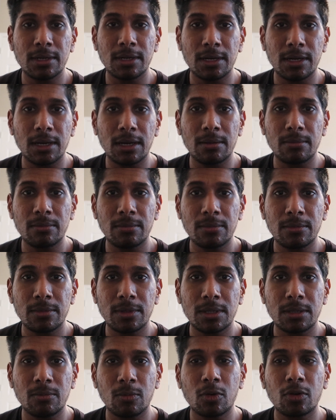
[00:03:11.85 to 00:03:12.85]
Uh,
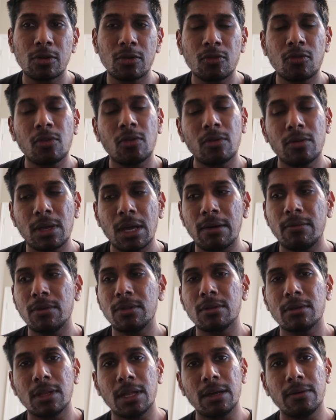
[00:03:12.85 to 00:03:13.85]
the more control you have with your